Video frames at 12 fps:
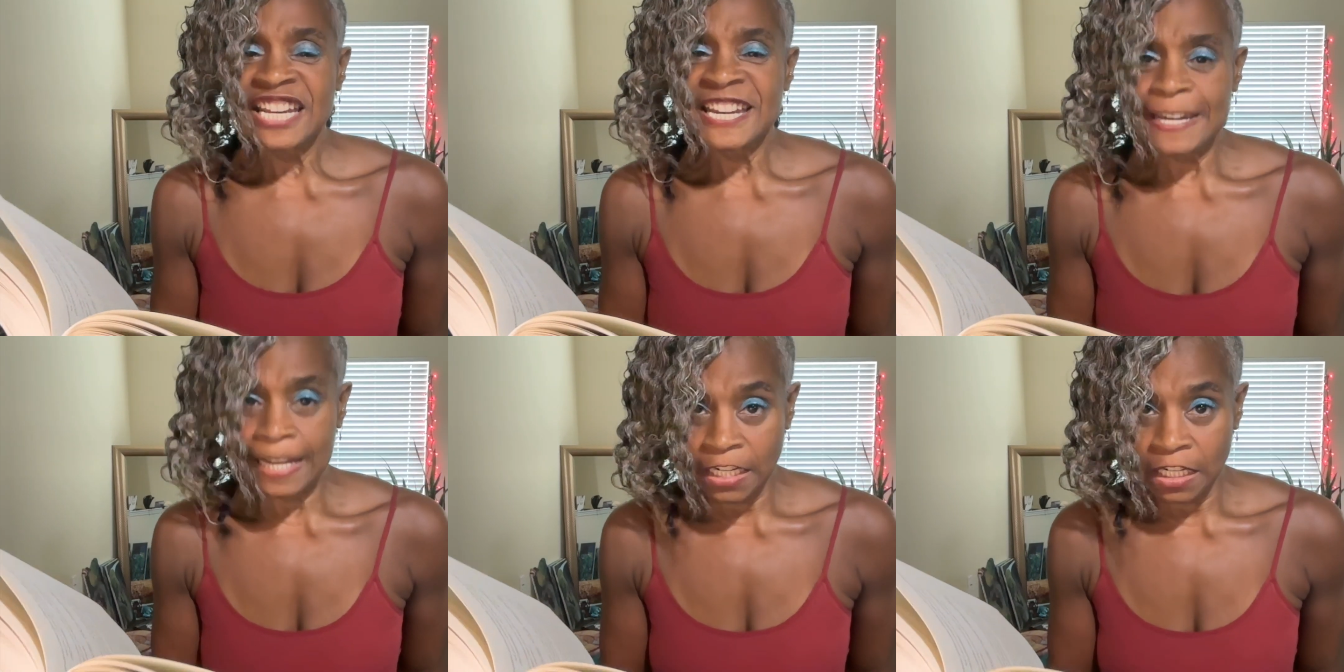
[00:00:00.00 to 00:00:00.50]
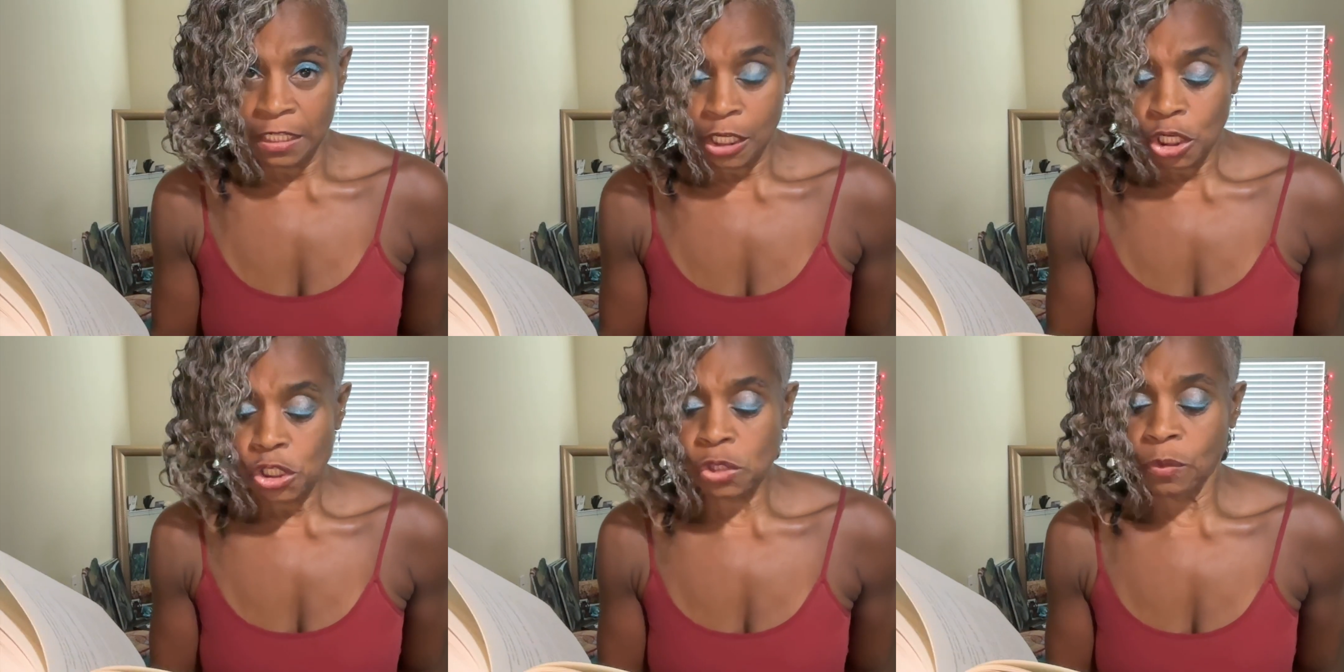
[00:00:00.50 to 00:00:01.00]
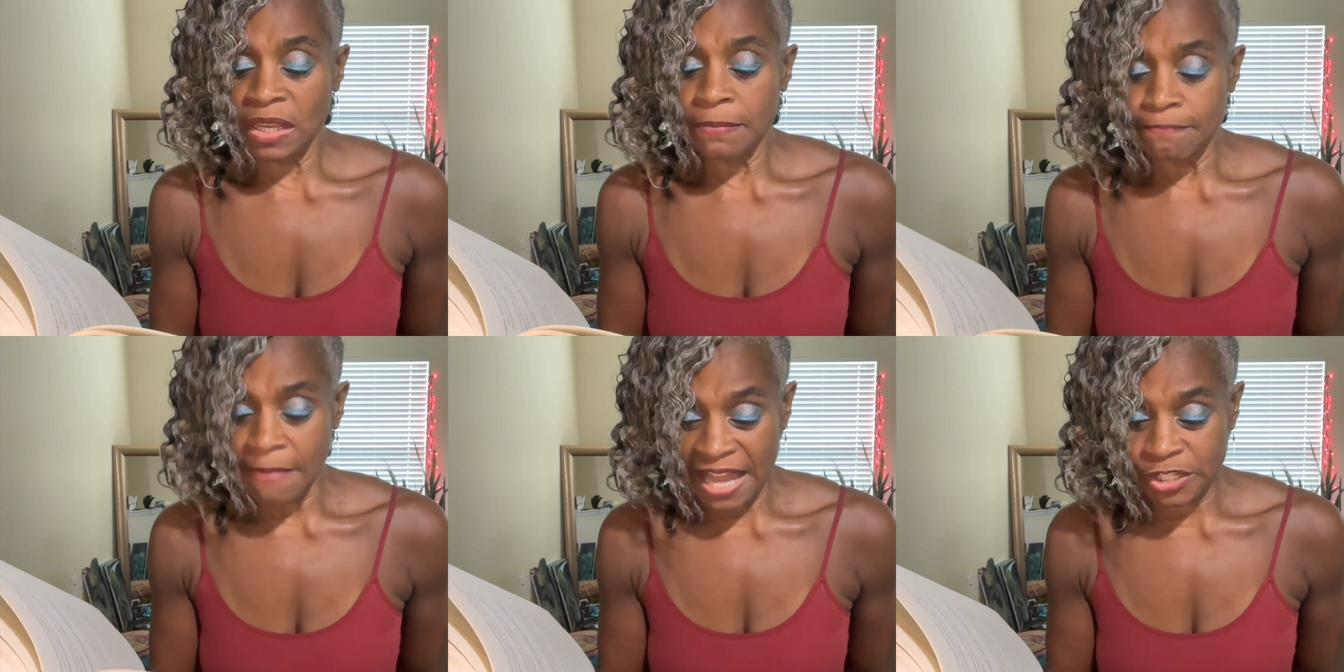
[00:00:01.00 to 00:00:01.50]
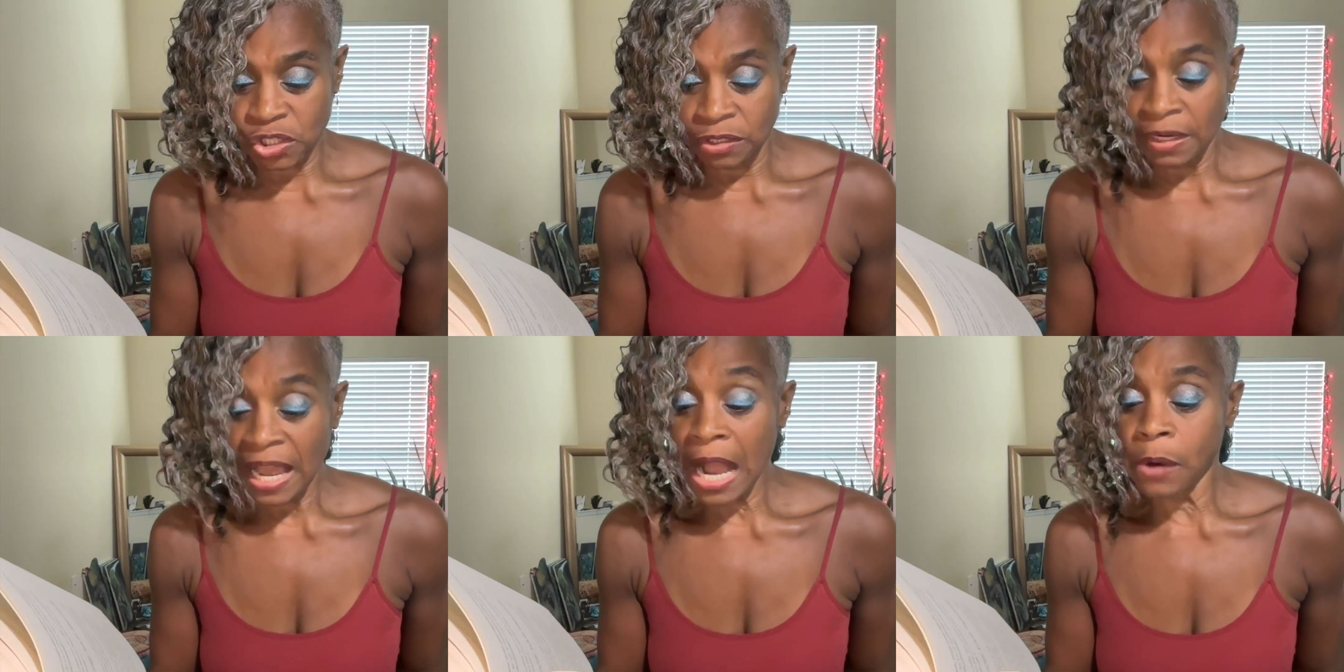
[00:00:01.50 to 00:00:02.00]
needed to
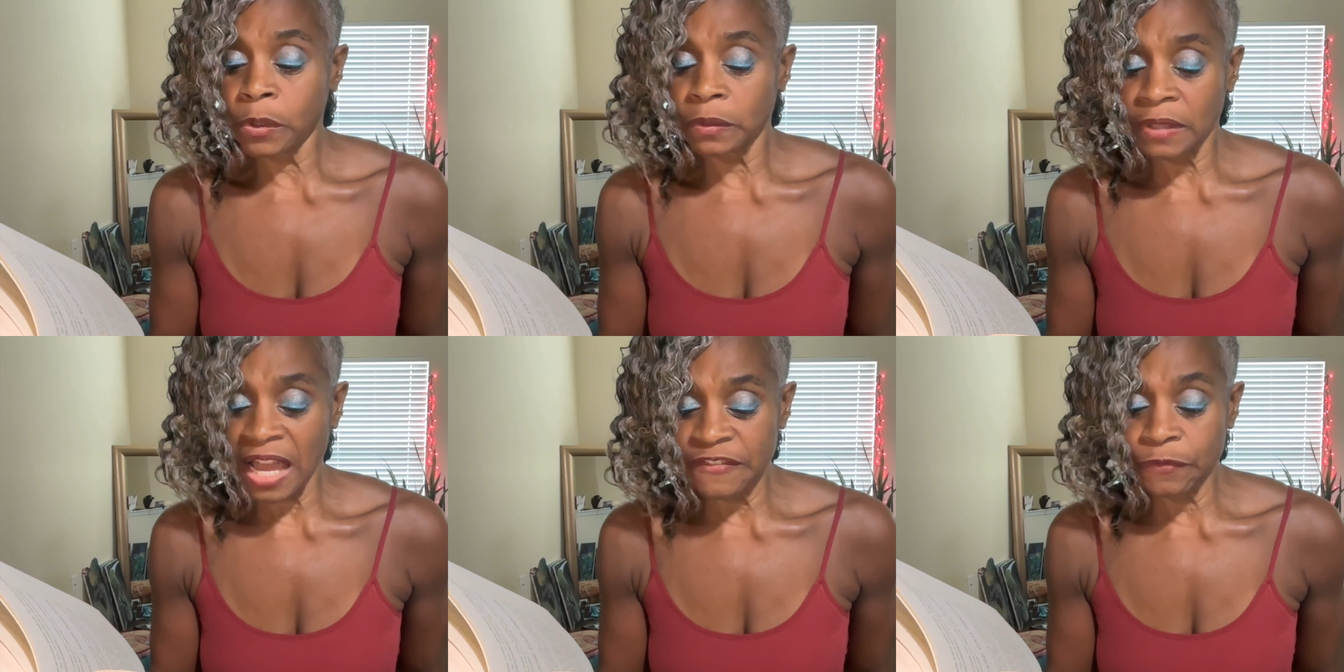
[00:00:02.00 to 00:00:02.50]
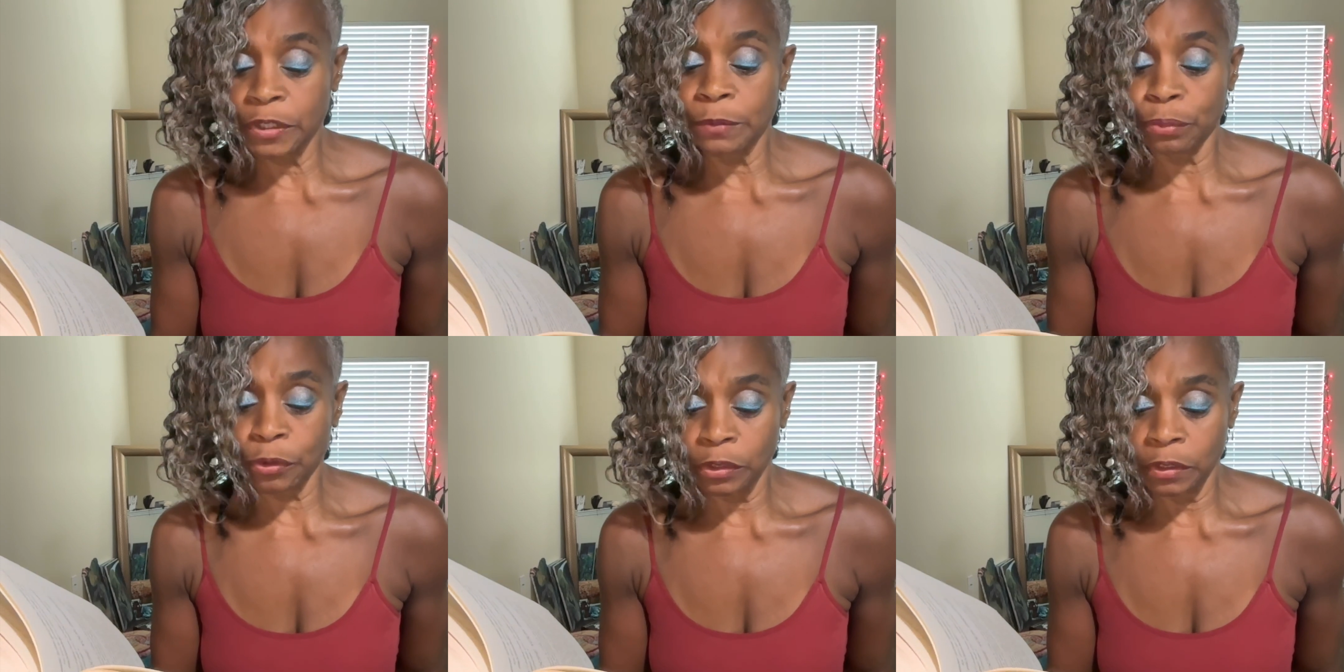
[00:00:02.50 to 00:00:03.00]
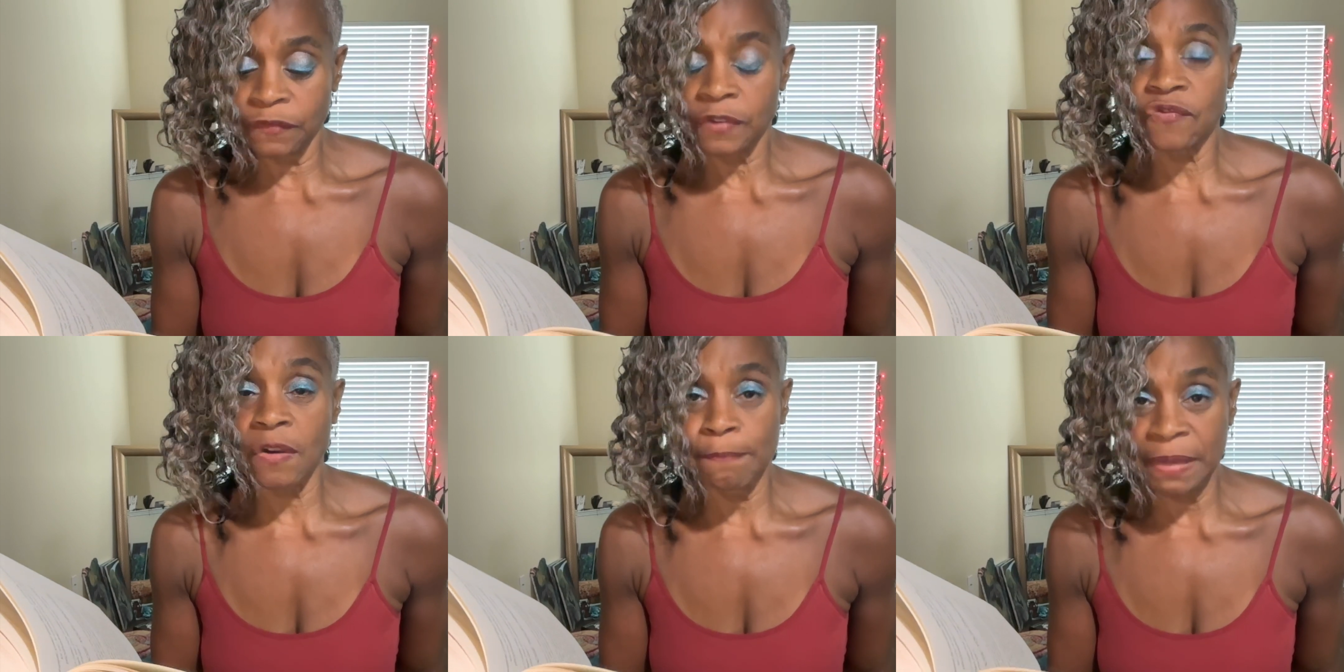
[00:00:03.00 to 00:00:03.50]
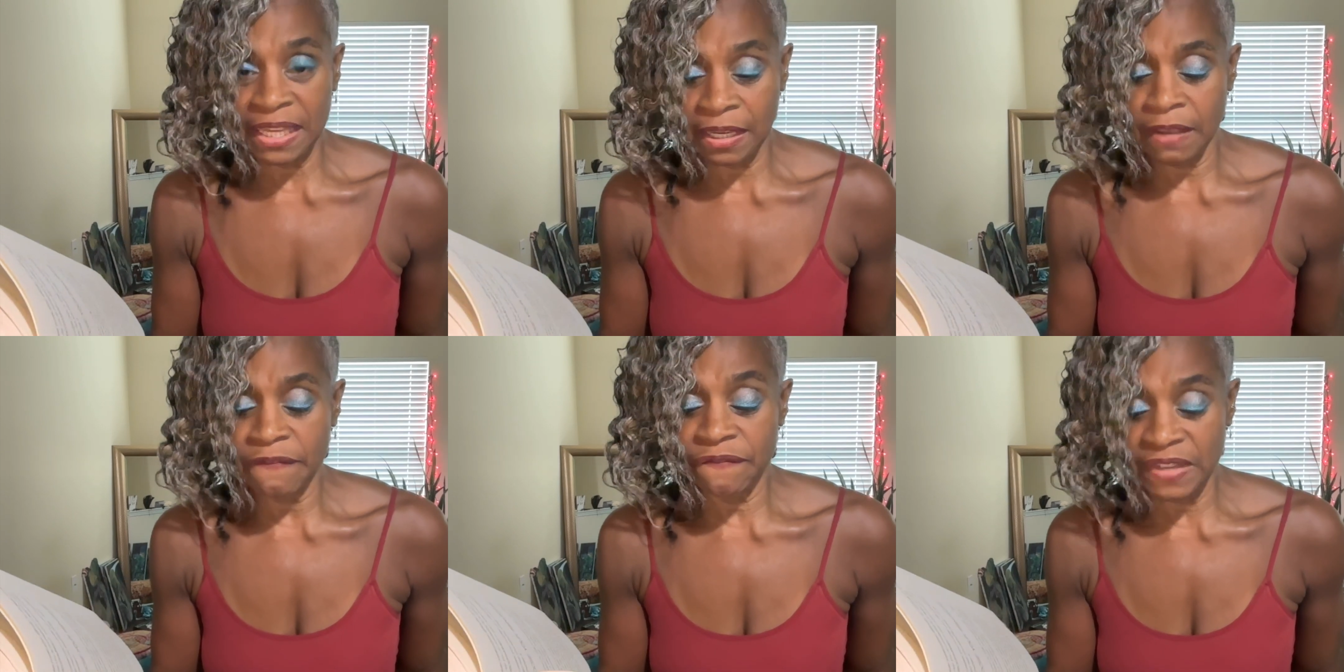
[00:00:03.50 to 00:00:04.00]
imagine how her life would improve from
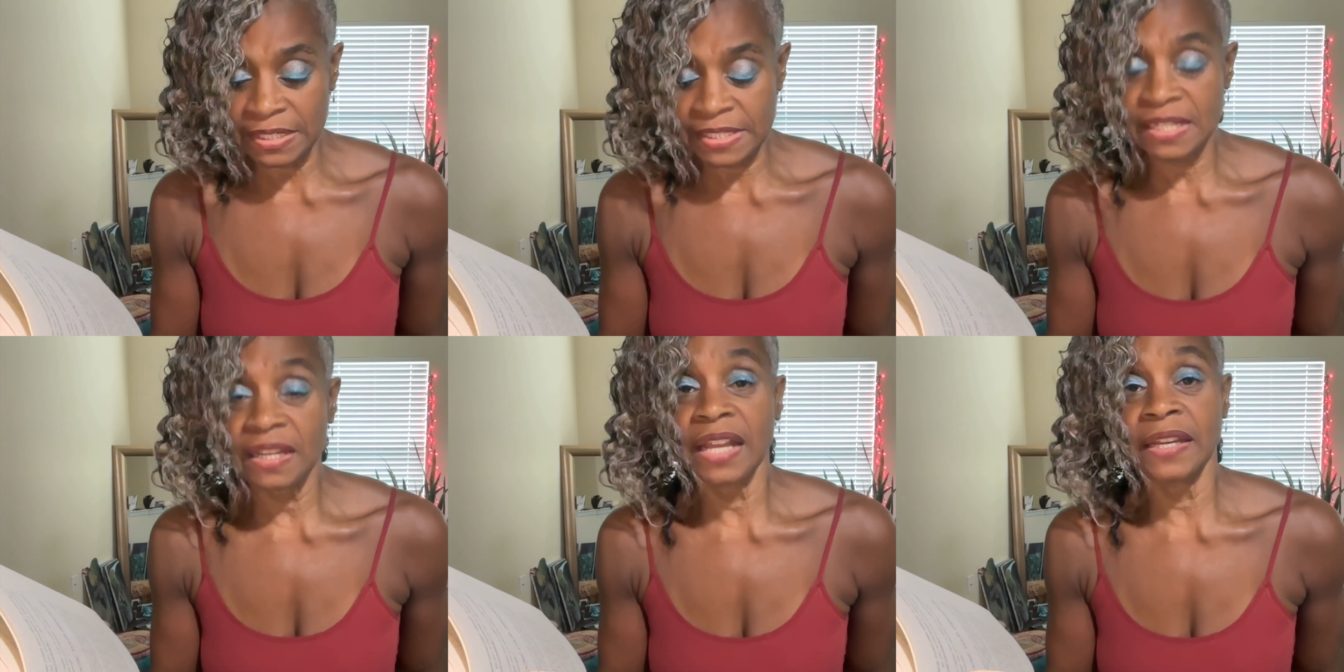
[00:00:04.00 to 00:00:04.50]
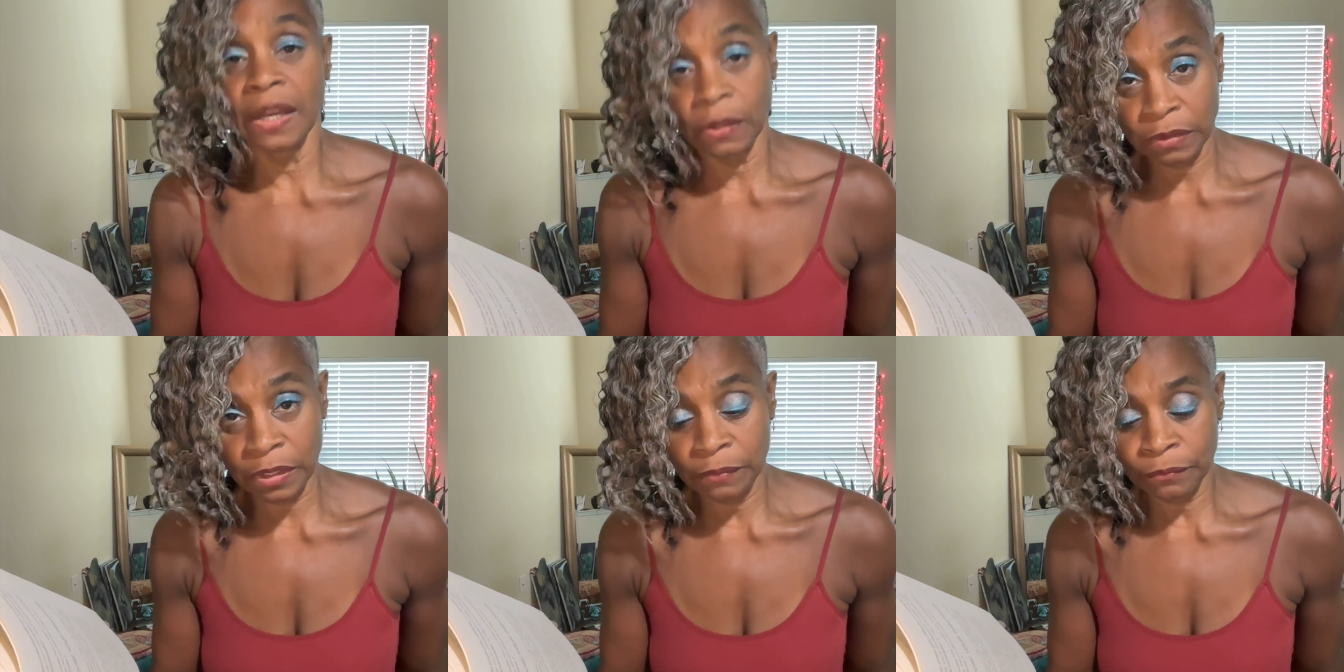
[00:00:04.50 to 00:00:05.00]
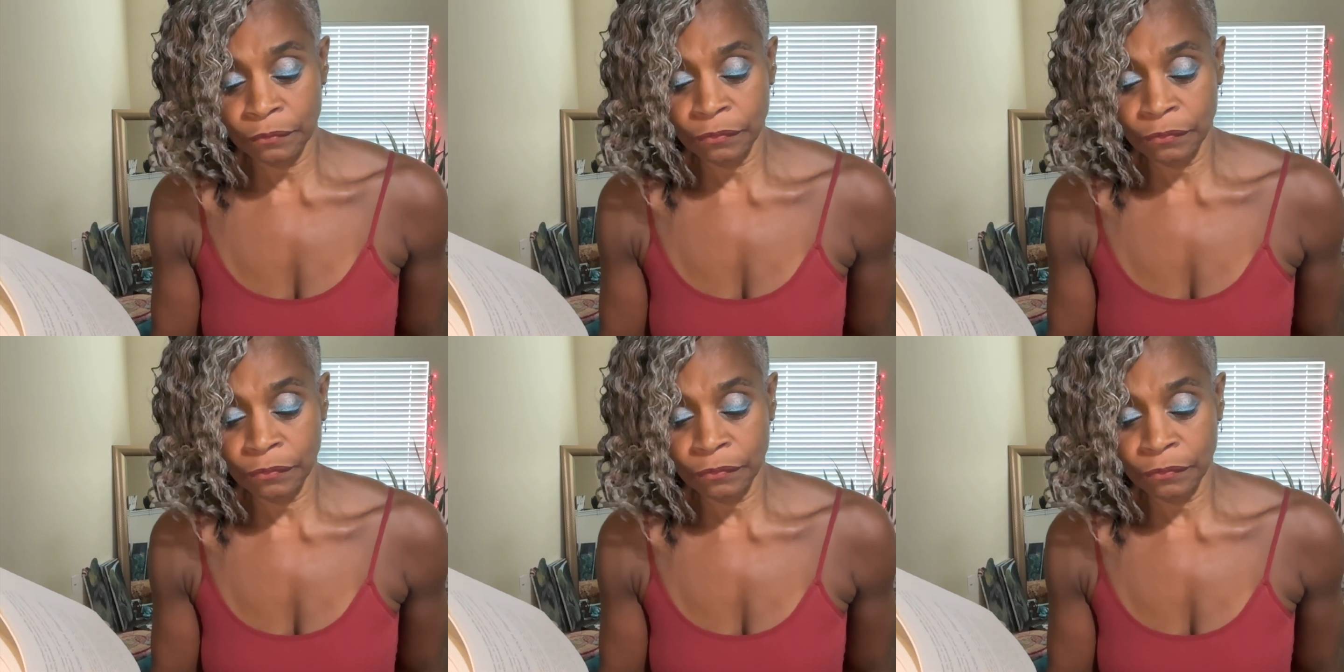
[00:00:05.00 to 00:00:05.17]
being fit and healthy.